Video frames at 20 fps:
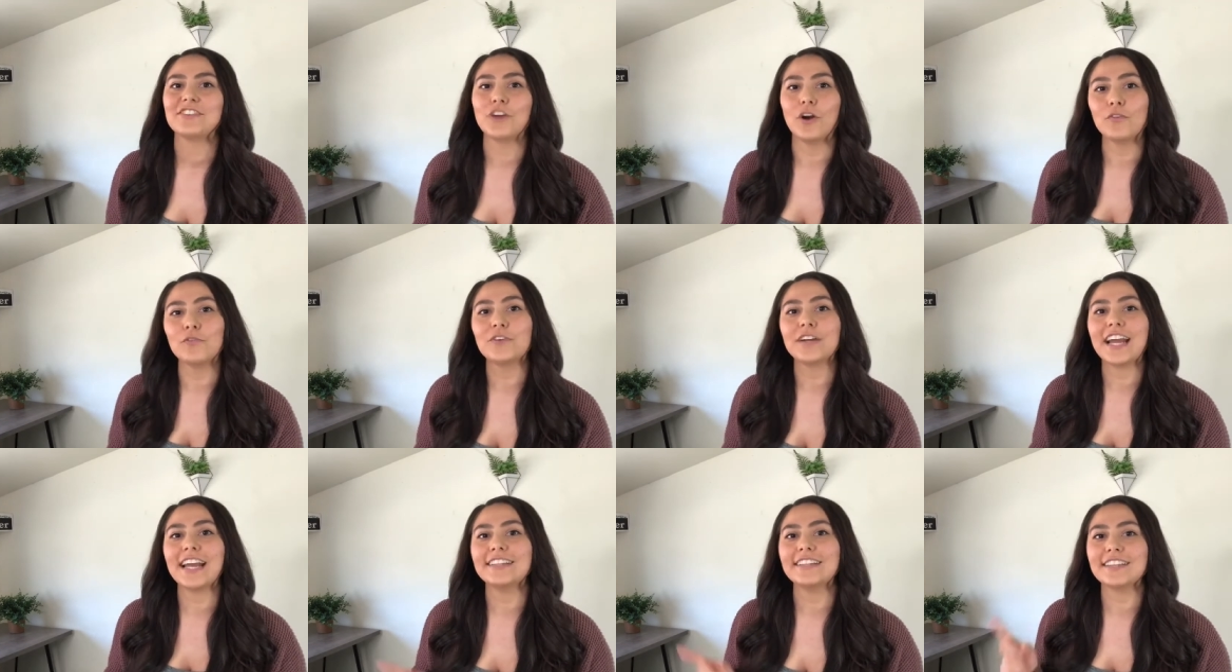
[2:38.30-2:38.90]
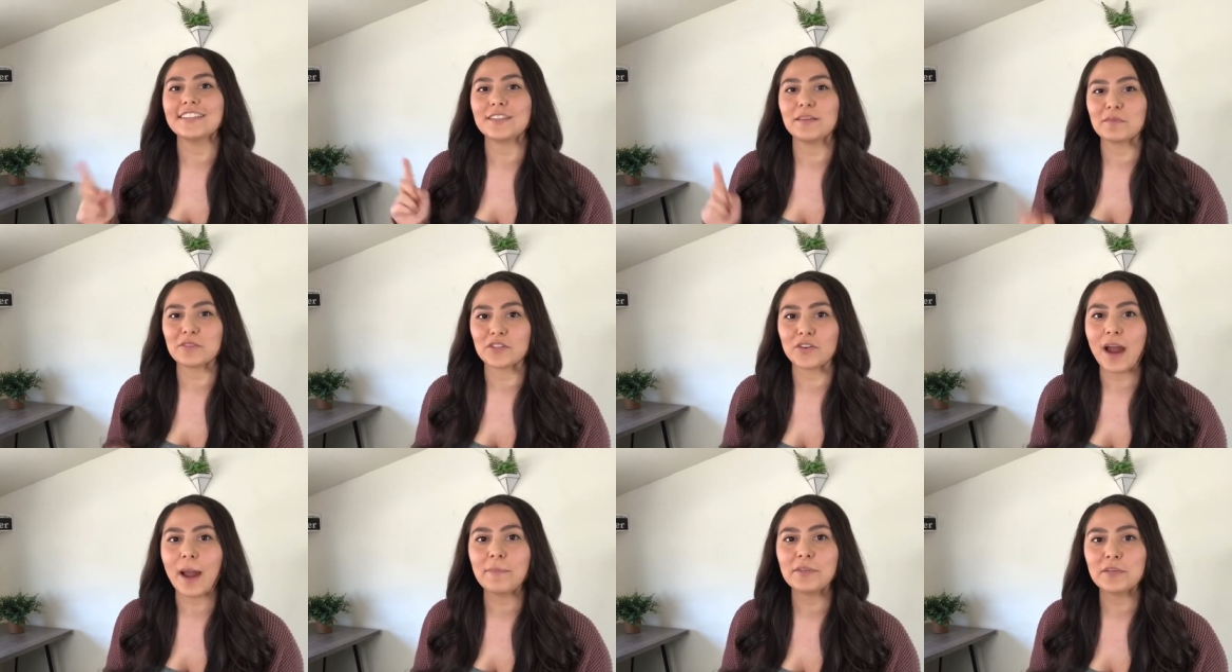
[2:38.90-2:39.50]
Don't forget to
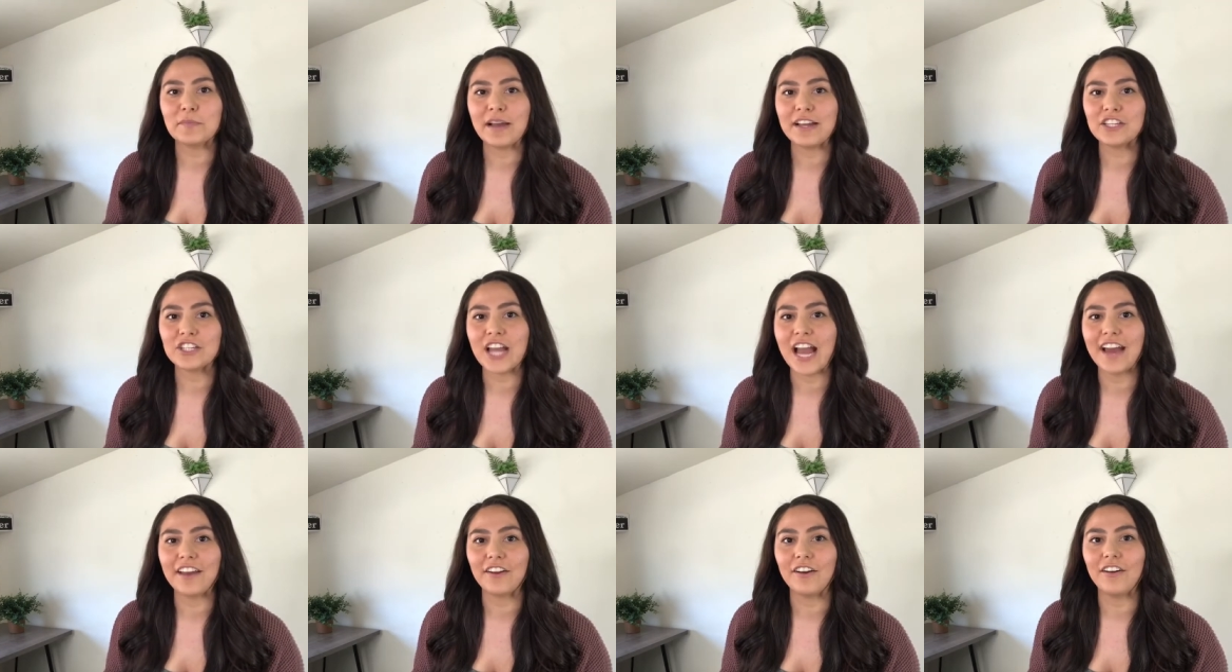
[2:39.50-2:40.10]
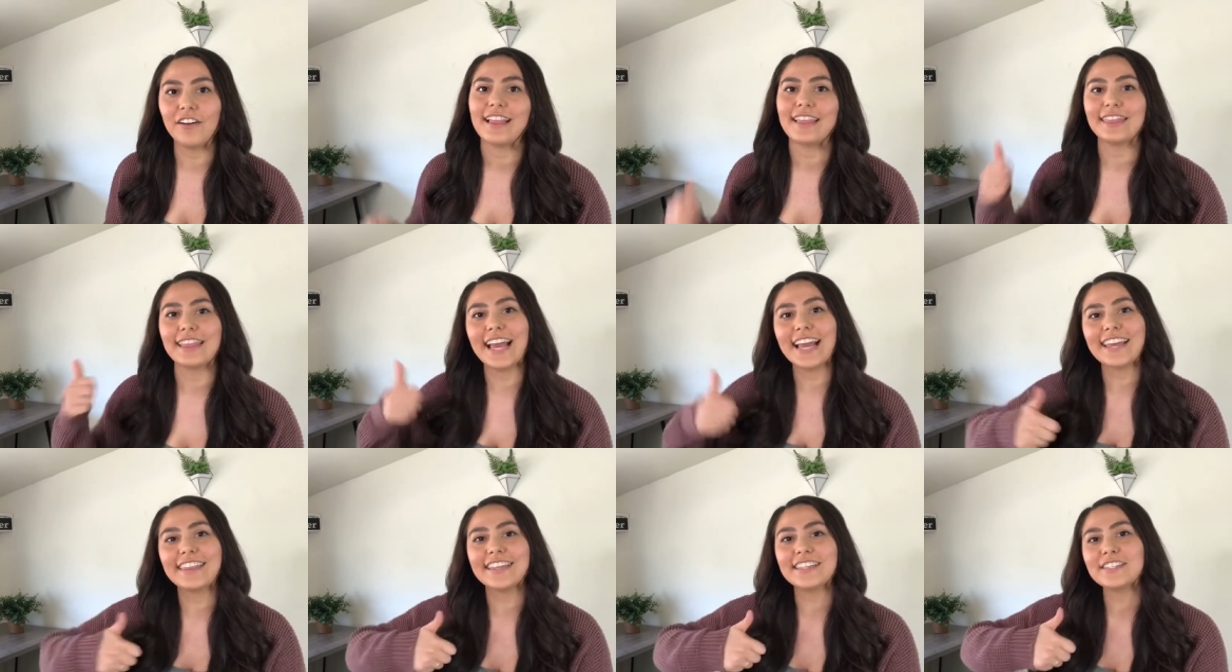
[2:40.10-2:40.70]
subscribe to my channel,
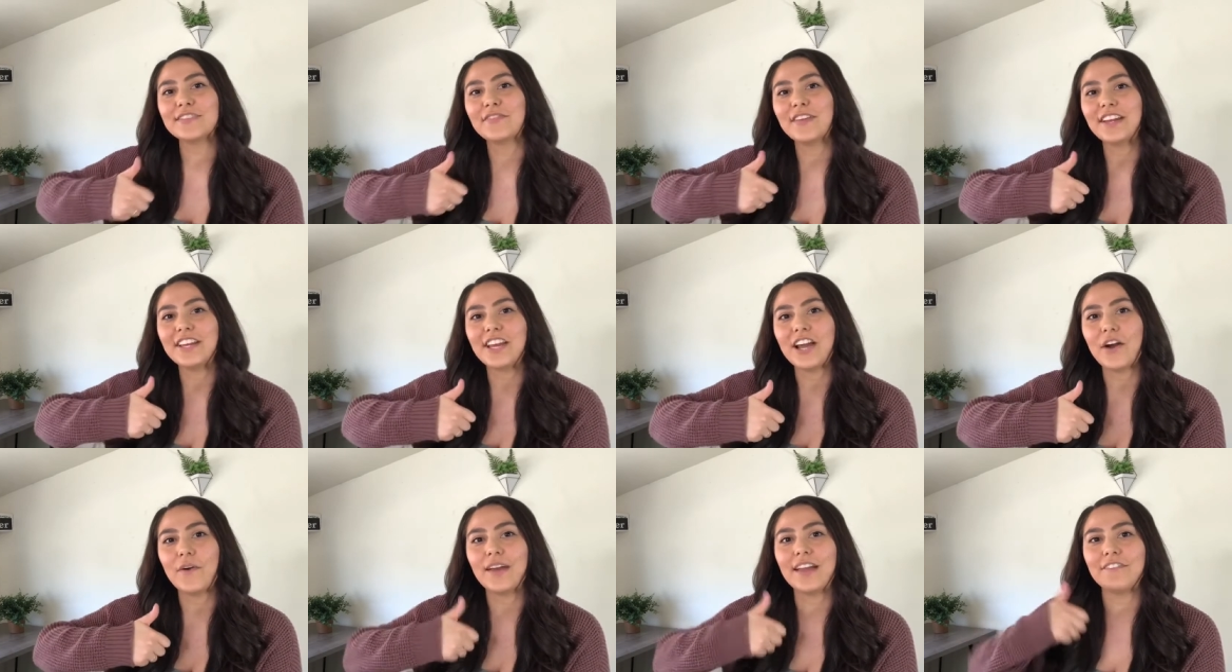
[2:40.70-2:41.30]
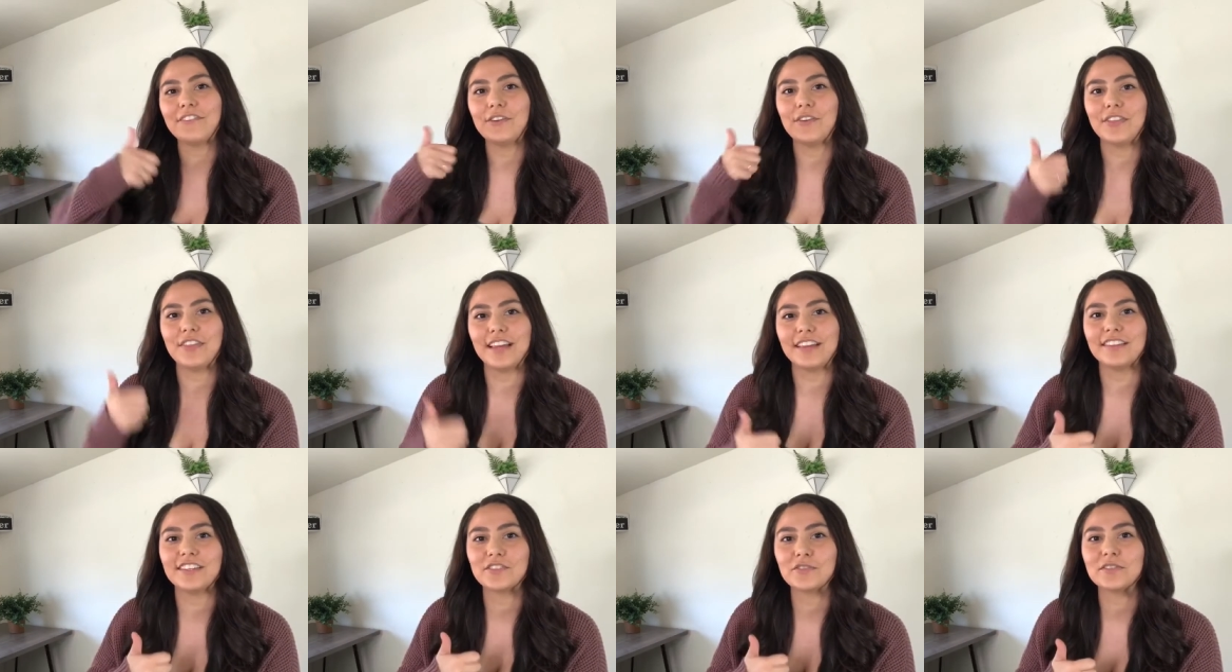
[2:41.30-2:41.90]
like this video if you
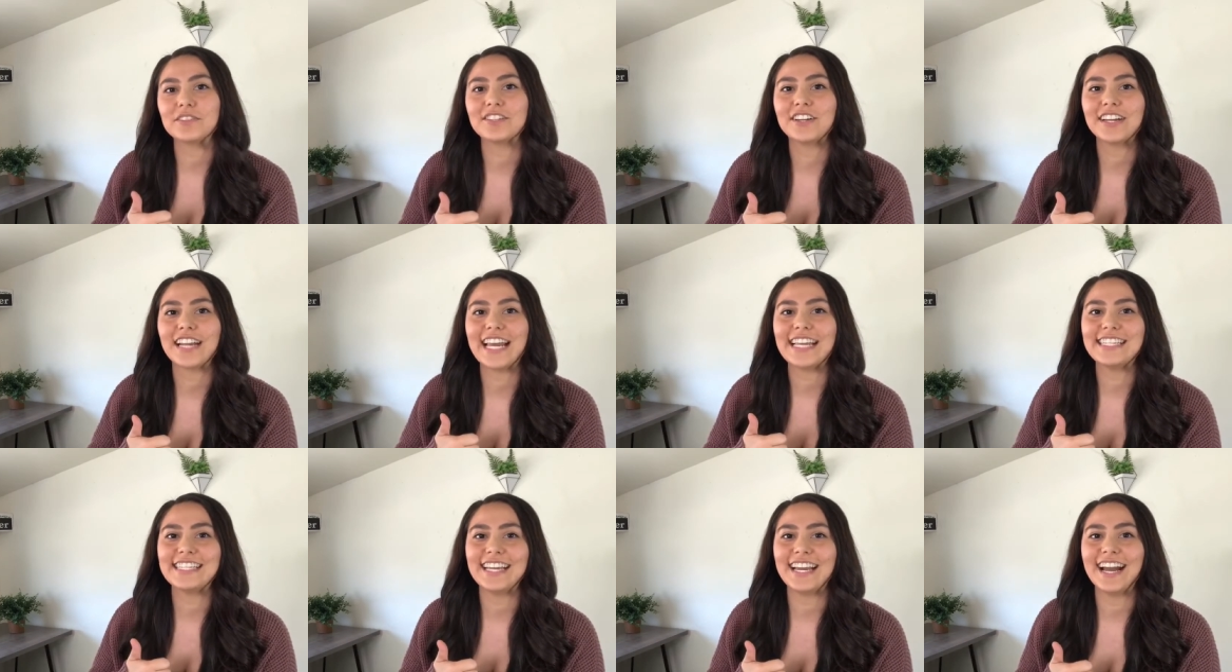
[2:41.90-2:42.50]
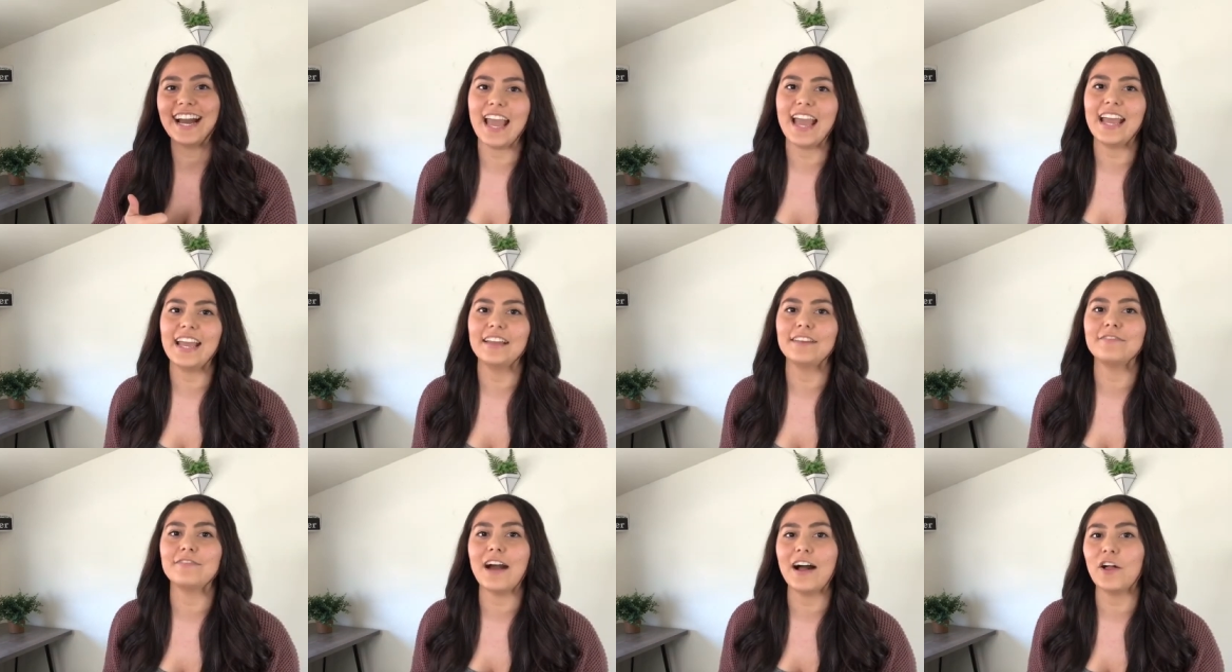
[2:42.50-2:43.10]
think this was a good idea,
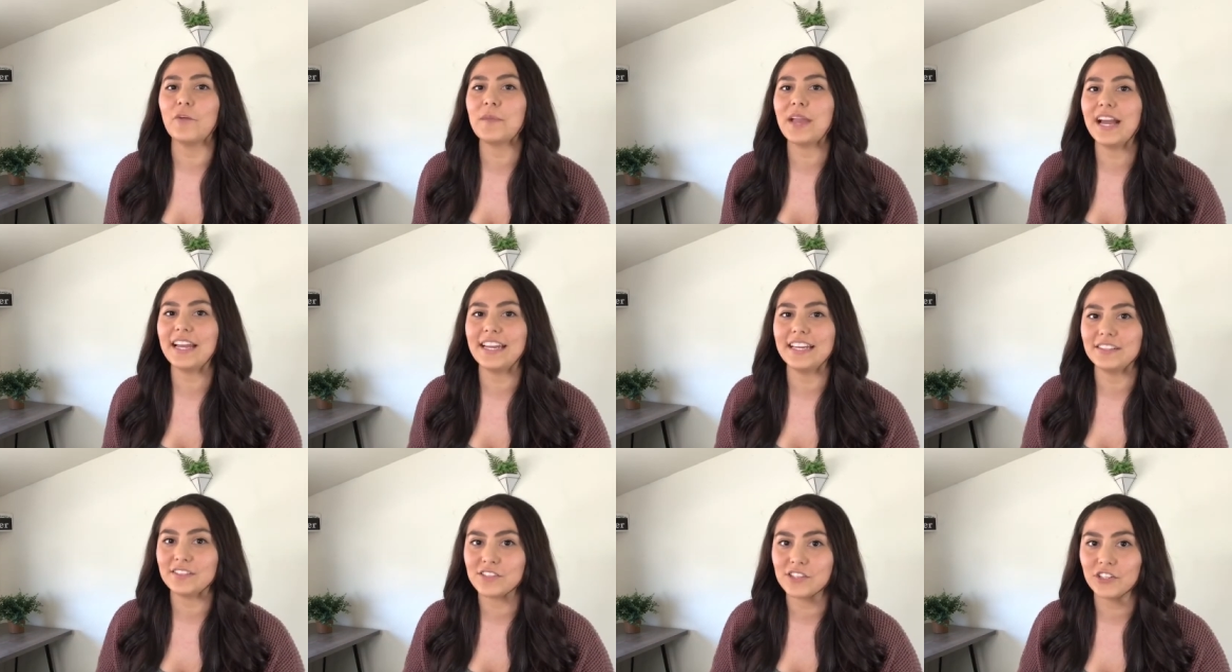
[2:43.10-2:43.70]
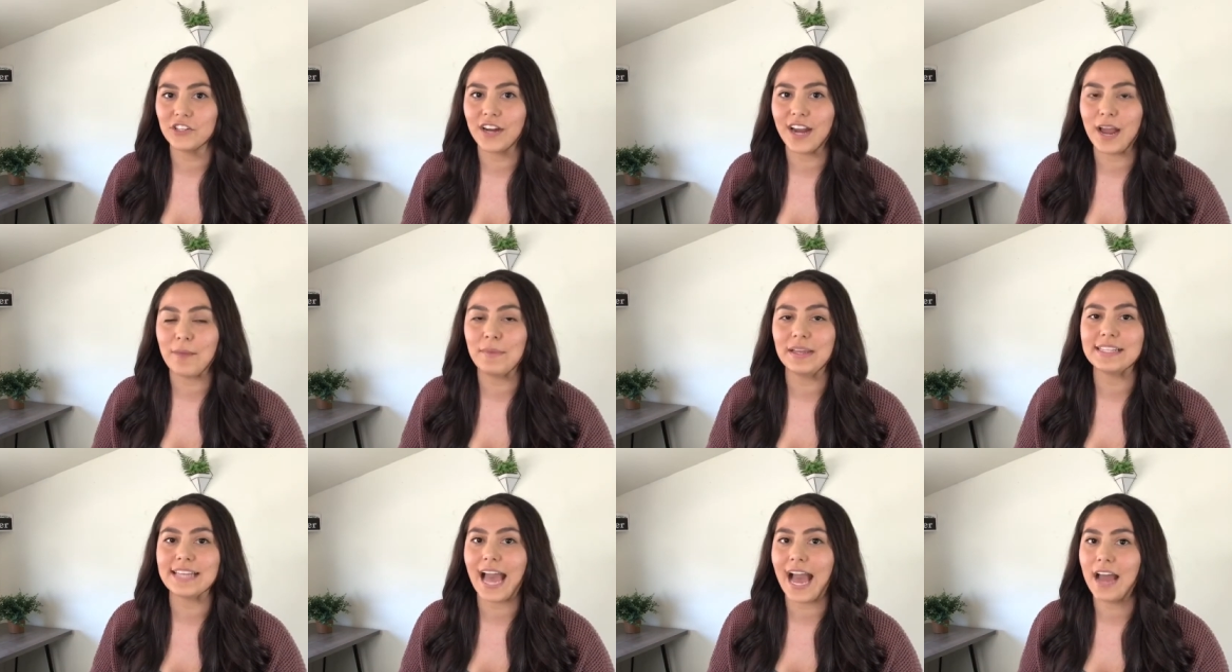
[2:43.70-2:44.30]
and follow me on
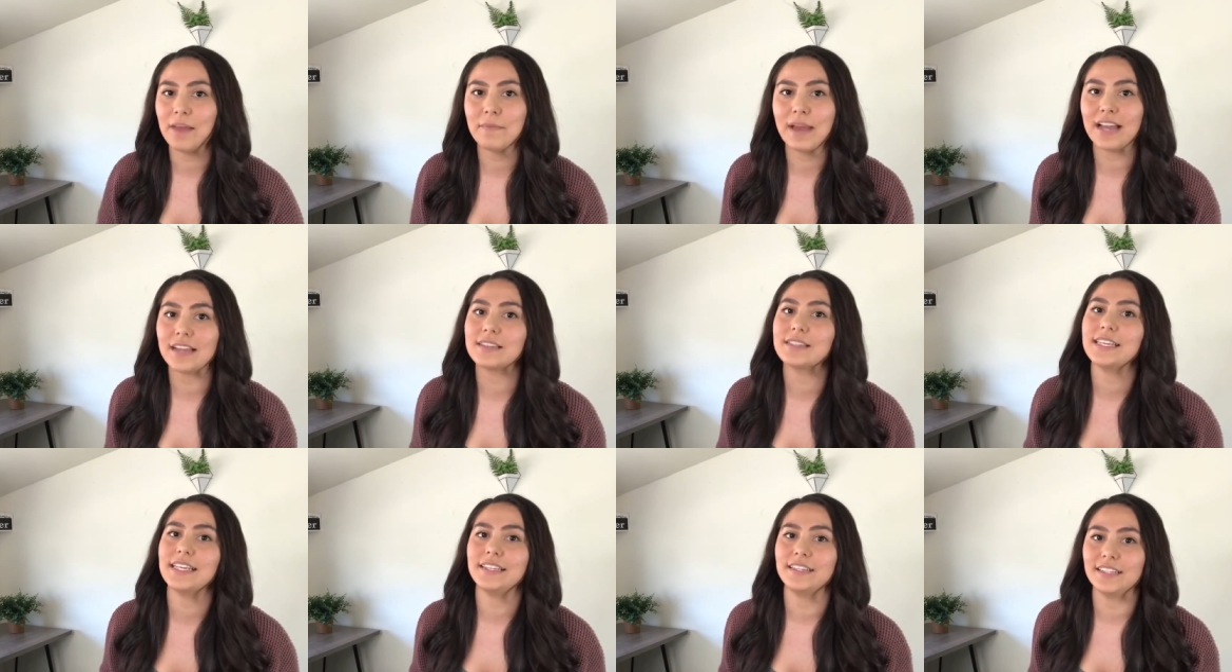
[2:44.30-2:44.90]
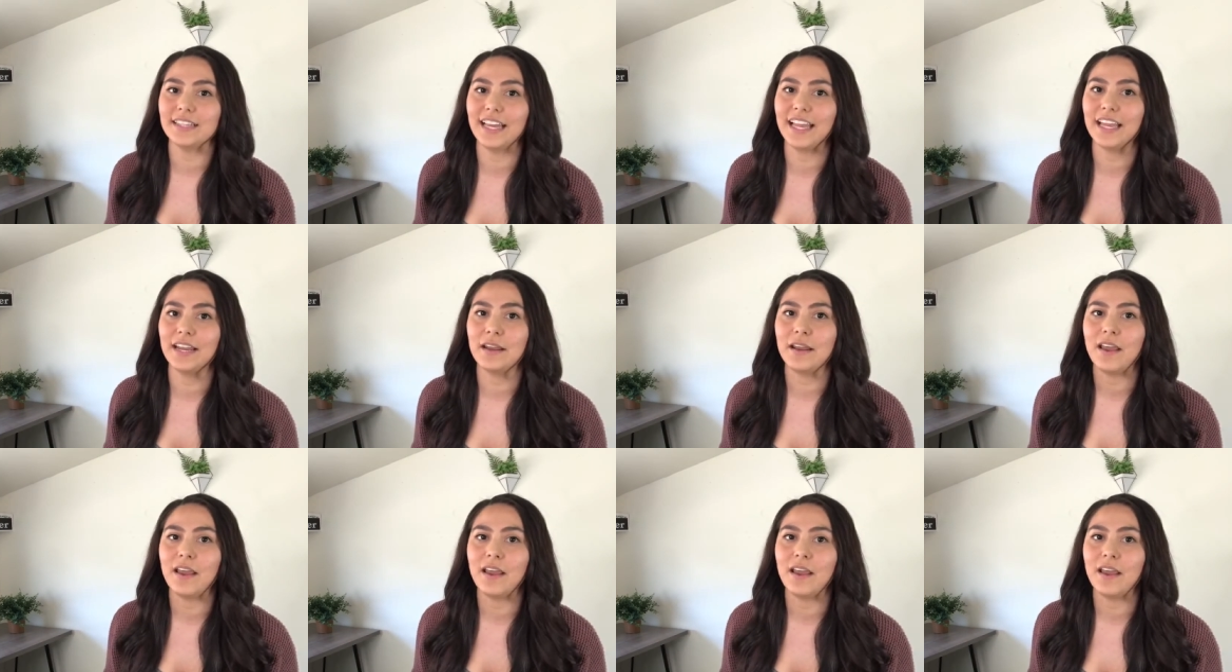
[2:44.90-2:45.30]
Instagram, it's @MaxineGlynn.